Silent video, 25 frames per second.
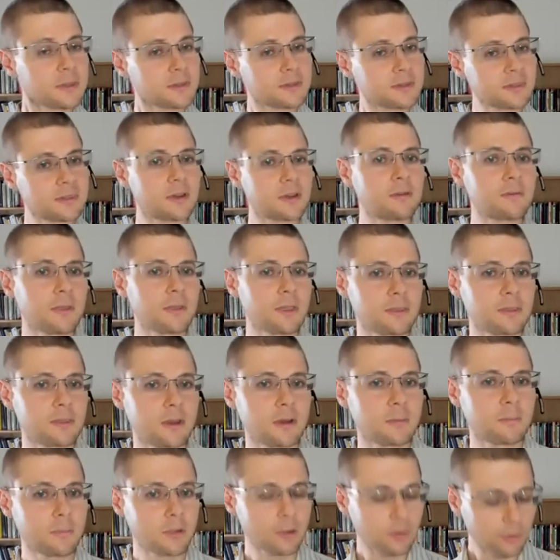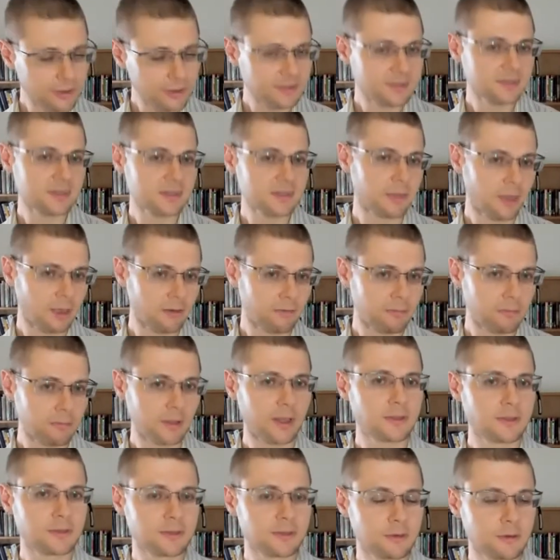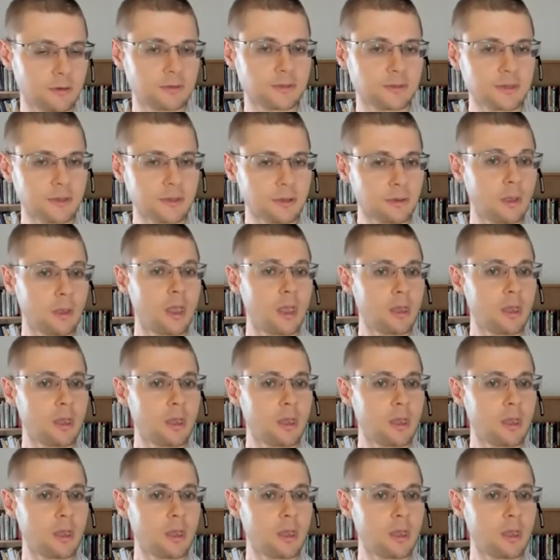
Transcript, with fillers: surveyed their employees. Some have plans to do so,